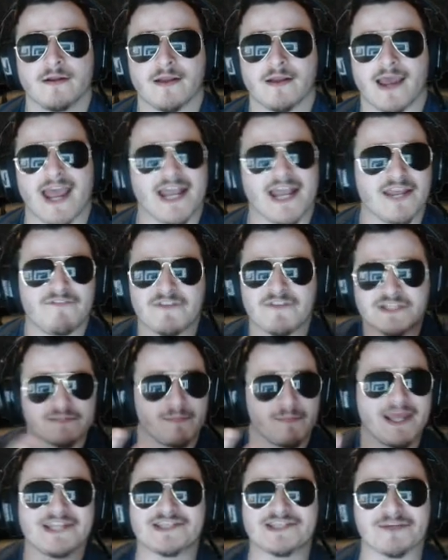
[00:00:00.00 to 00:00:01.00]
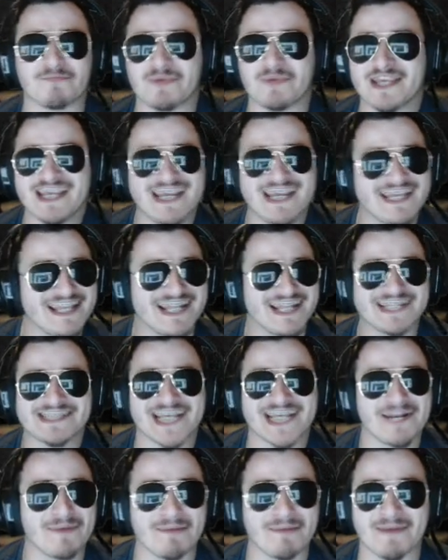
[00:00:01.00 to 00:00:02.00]
And if it's meant to be, then it's
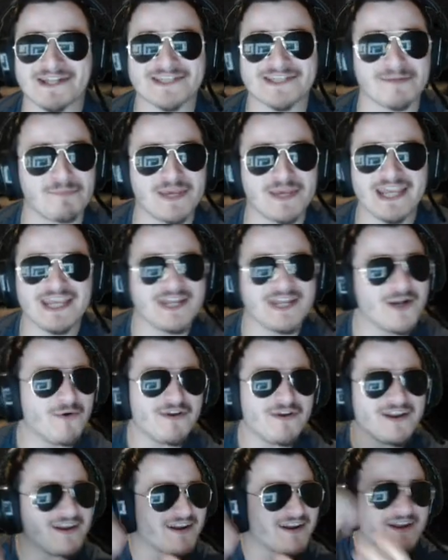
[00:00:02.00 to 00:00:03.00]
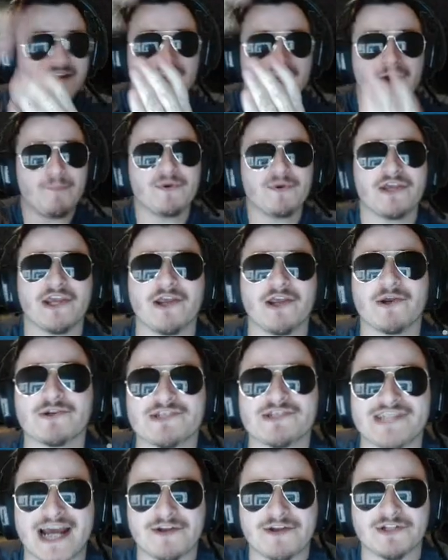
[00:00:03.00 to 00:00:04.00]
going to be meant to be, a couple years
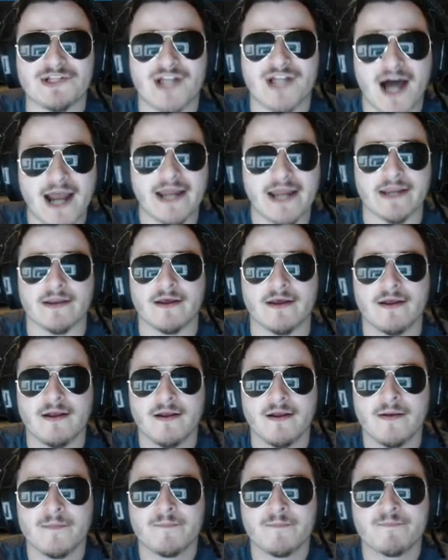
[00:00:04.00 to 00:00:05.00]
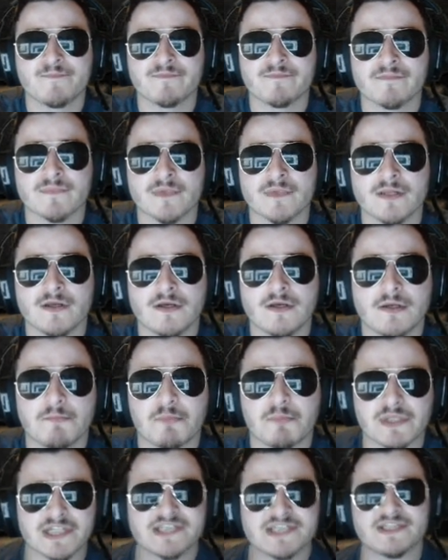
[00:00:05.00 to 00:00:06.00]
down the line.
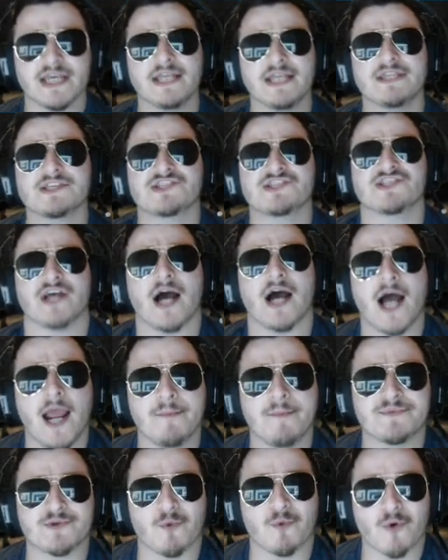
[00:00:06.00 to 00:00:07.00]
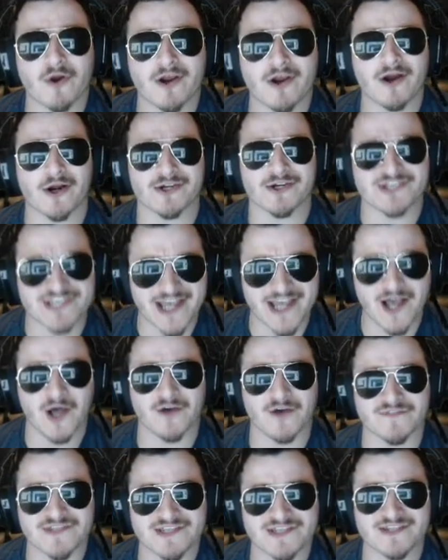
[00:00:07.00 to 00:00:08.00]
But let's take this time to work on
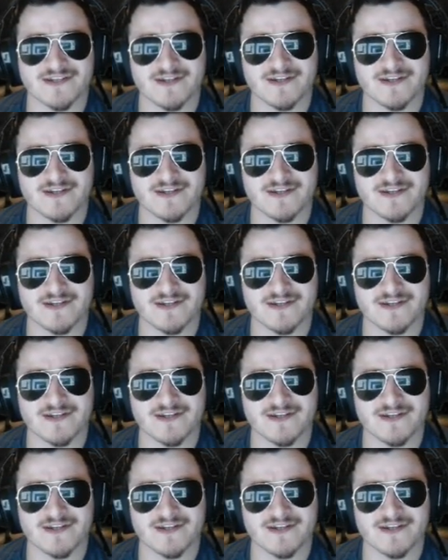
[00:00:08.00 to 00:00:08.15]
ourselves.